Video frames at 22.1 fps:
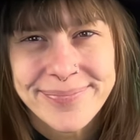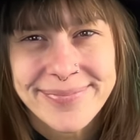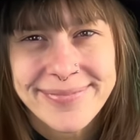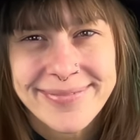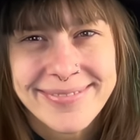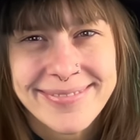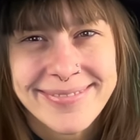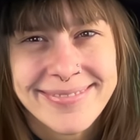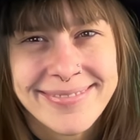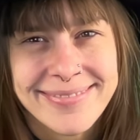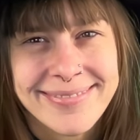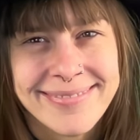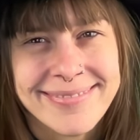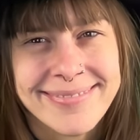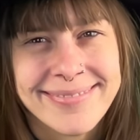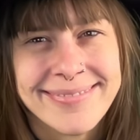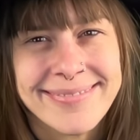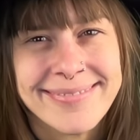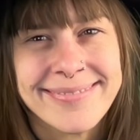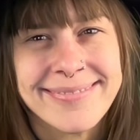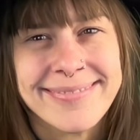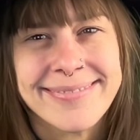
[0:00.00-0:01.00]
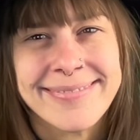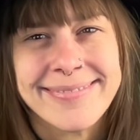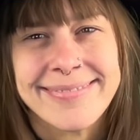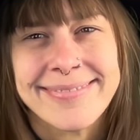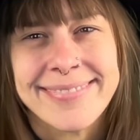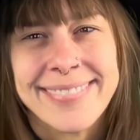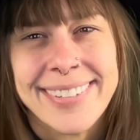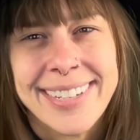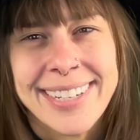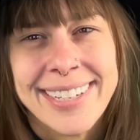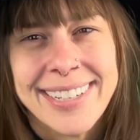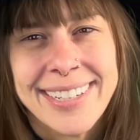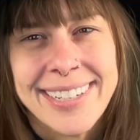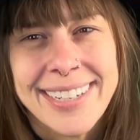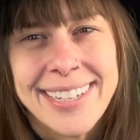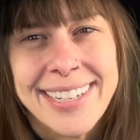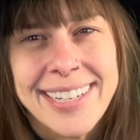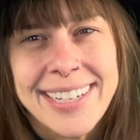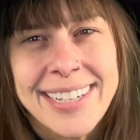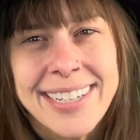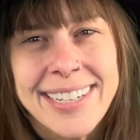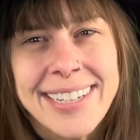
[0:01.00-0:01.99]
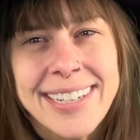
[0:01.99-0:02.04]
No one is speaking in this clip.